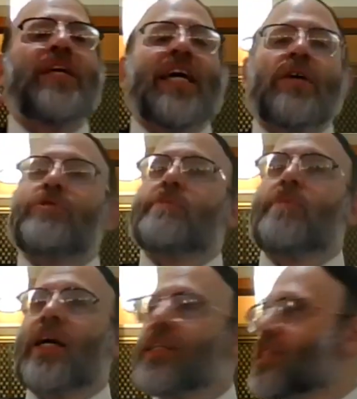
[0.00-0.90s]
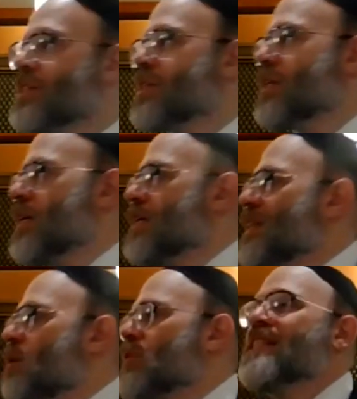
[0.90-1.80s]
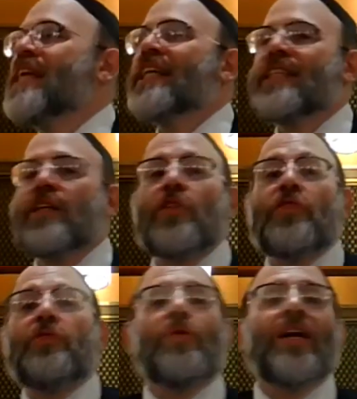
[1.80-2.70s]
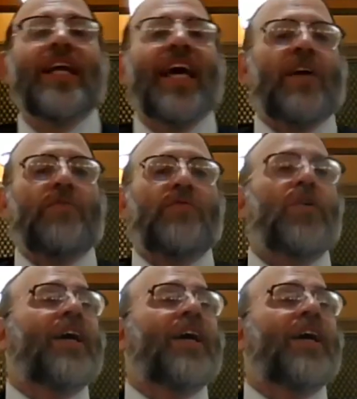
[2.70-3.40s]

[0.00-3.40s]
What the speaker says: empty airspace that was next to the 3.5